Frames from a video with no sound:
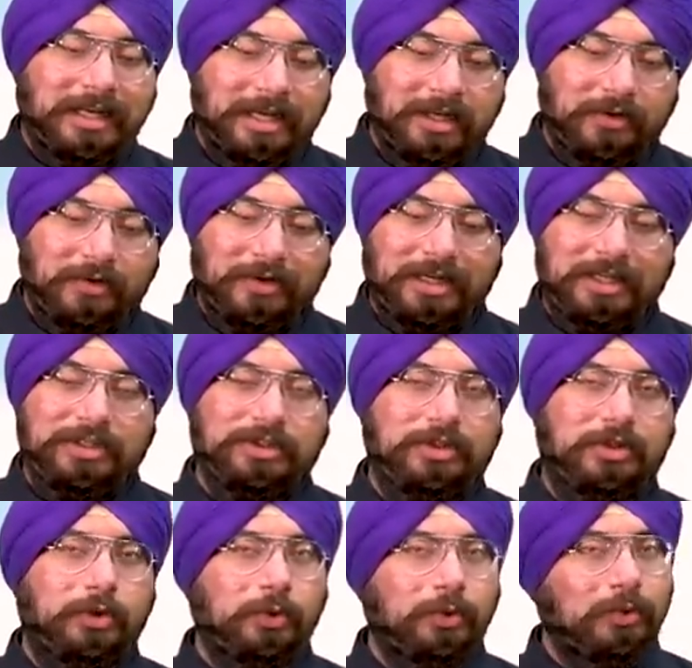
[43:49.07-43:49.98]
in
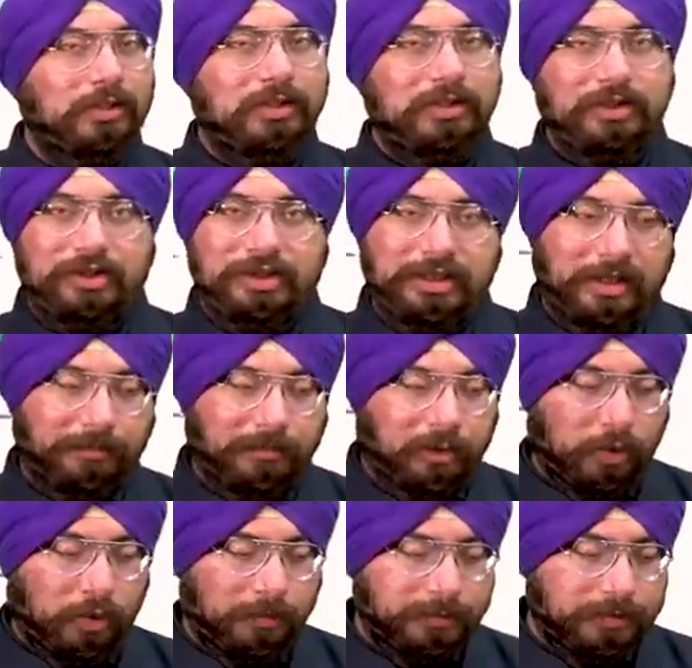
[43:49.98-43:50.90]
relation to GM
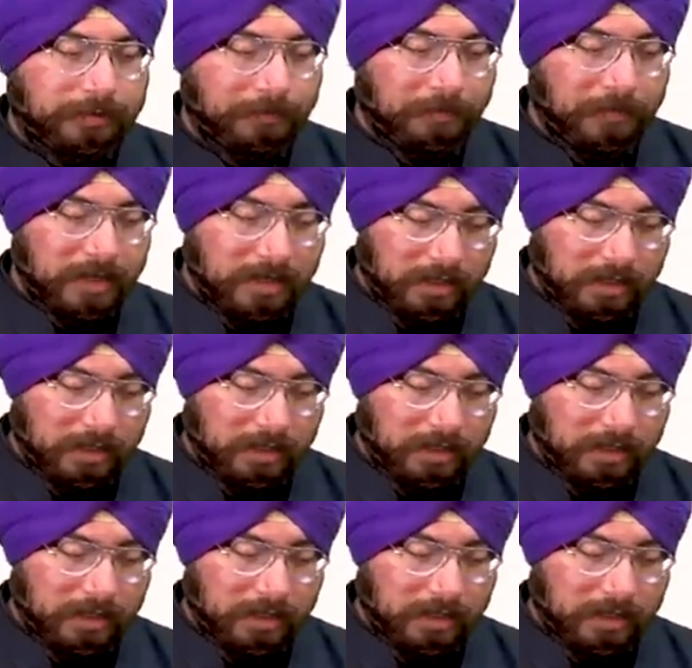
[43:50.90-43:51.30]
crops.